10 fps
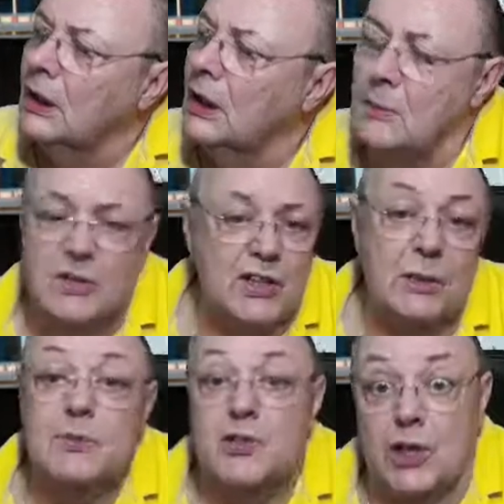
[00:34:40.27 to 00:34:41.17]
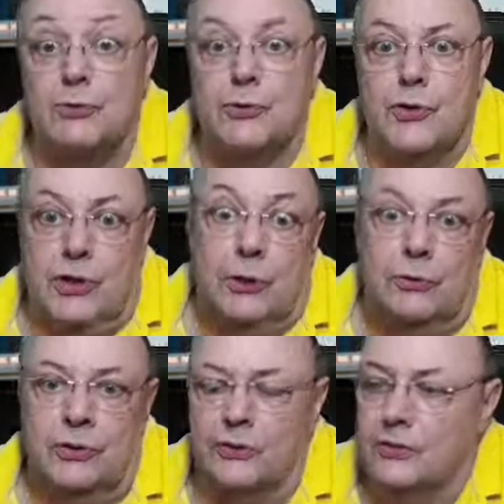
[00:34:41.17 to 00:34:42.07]
through the
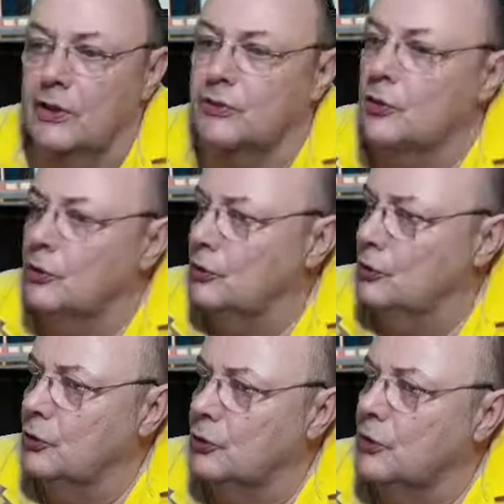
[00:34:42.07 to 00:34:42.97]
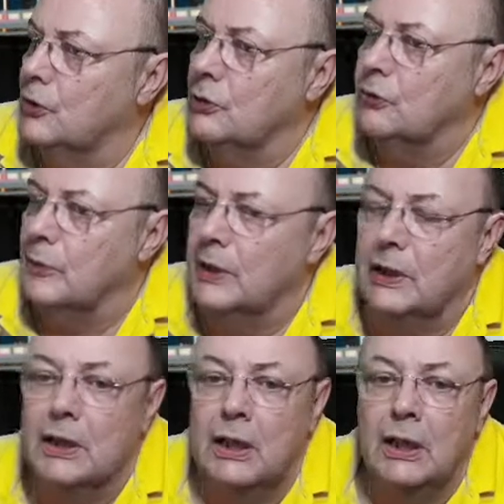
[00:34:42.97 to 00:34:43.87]
news. Let's look at the news a minute.
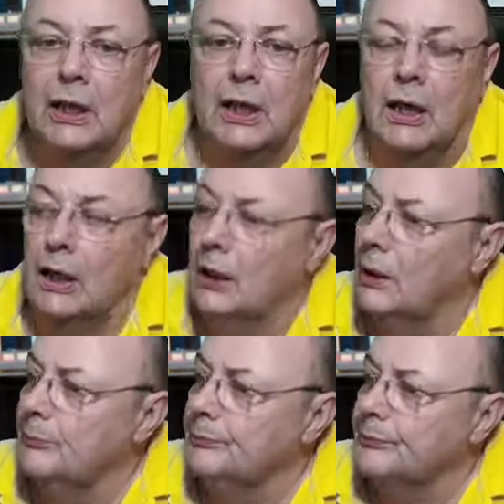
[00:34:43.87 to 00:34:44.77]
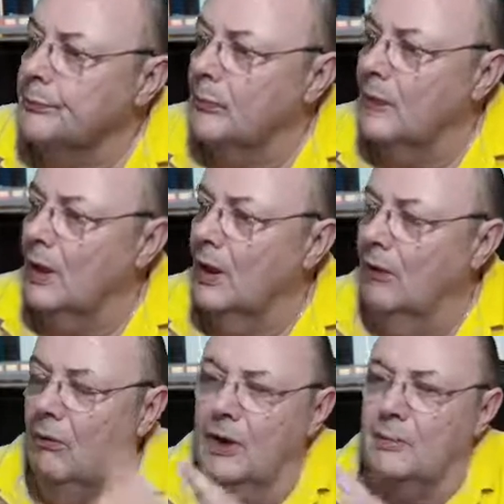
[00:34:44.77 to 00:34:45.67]
I'm
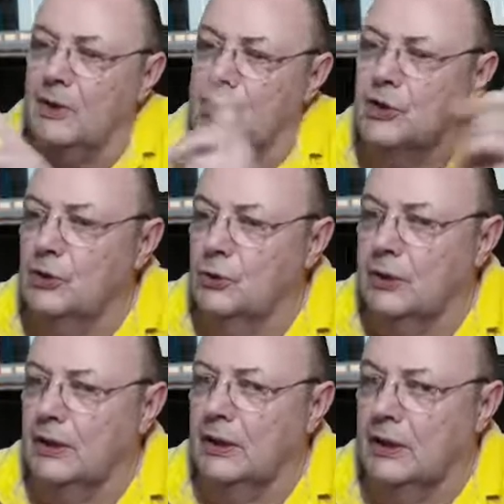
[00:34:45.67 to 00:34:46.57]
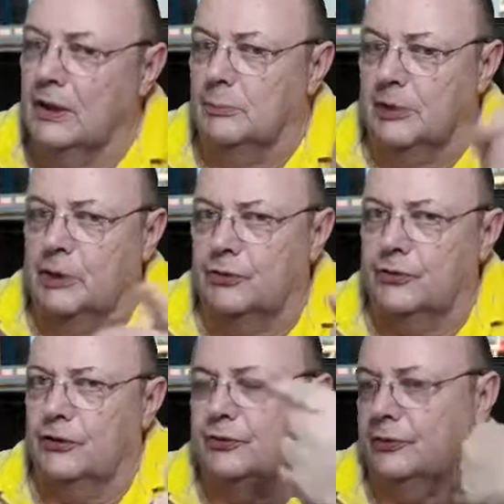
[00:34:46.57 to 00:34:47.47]
actually looking because
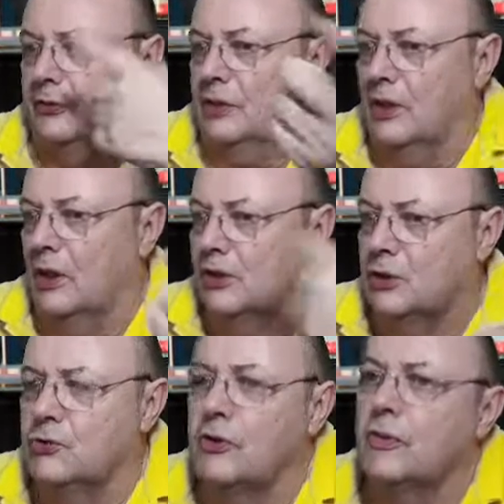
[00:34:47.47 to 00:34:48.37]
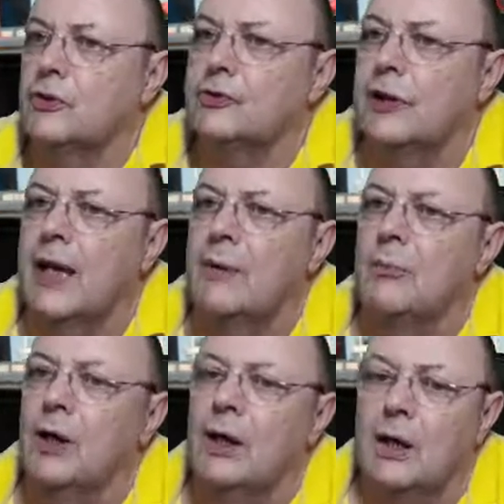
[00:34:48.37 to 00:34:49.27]
this. I could reverse the
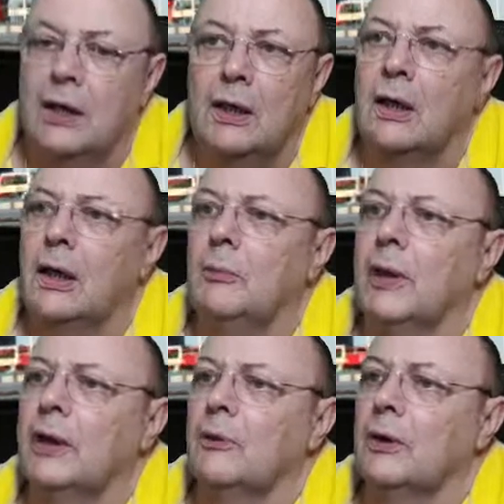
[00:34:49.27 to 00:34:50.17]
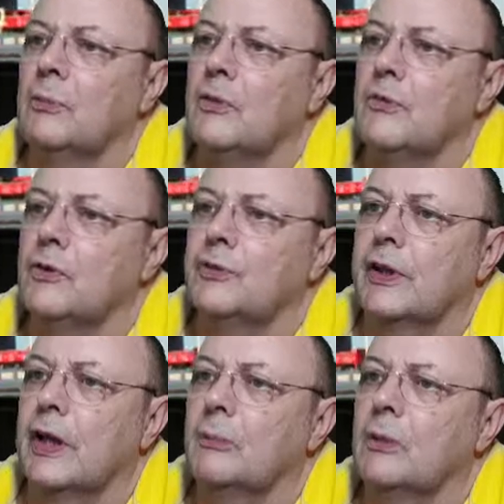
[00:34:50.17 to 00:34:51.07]
camera. Hang on, let me reverse the
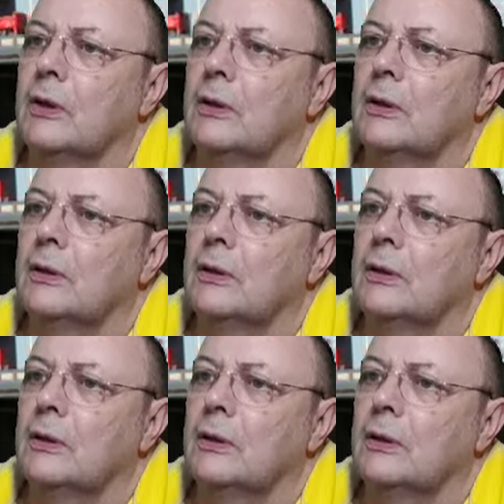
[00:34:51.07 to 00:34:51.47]
camera.